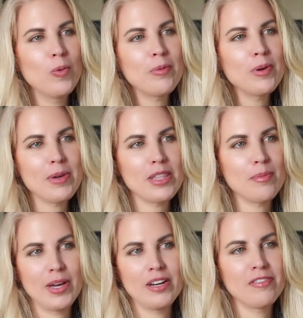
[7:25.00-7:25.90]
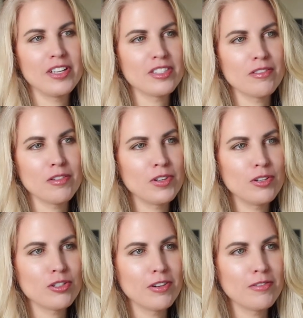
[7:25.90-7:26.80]
What would be the benefits of the
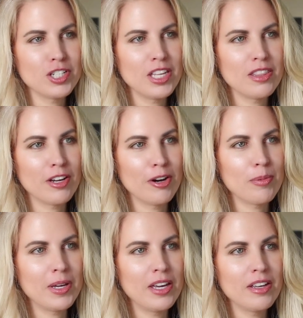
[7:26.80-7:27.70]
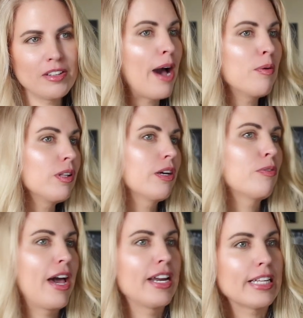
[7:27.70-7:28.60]
future of gene therapy? How will it
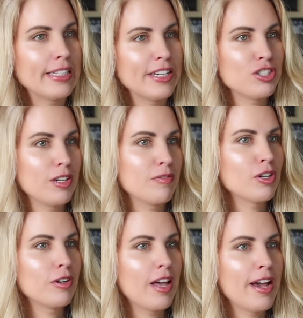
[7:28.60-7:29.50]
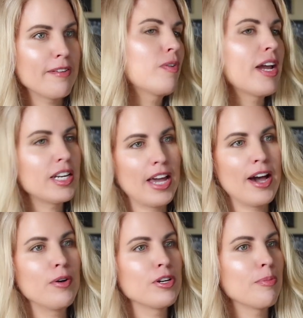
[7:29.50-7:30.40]
radically shift your life? Right
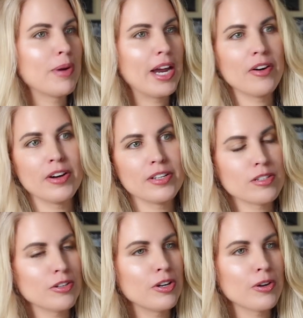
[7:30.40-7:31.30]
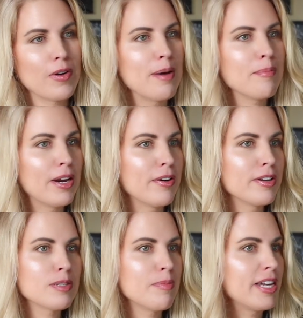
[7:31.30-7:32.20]
now, your parents or your
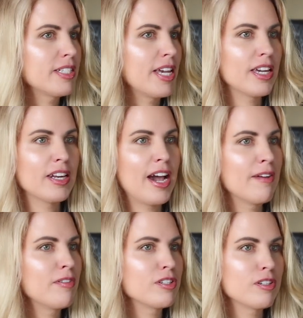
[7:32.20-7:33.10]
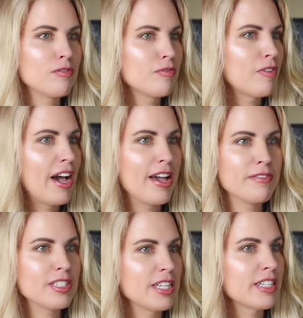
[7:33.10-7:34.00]
grandparents might take an average of
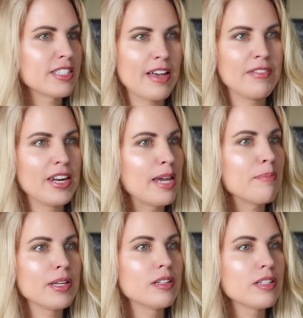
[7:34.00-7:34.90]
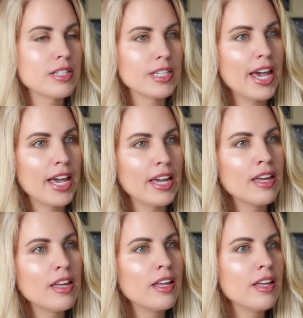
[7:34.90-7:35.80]
five, six, seven, eight pills a day.